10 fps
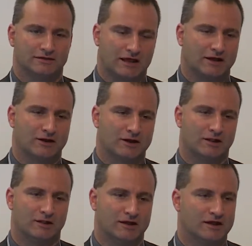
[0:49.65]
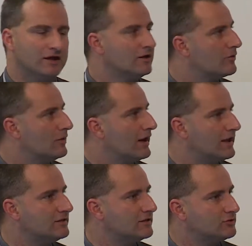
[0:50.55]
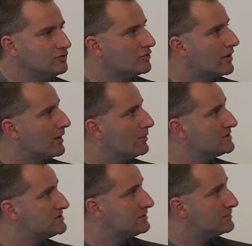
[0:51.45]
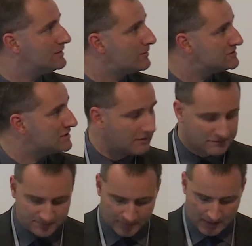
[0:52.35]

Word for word: technically related to railways in themselves.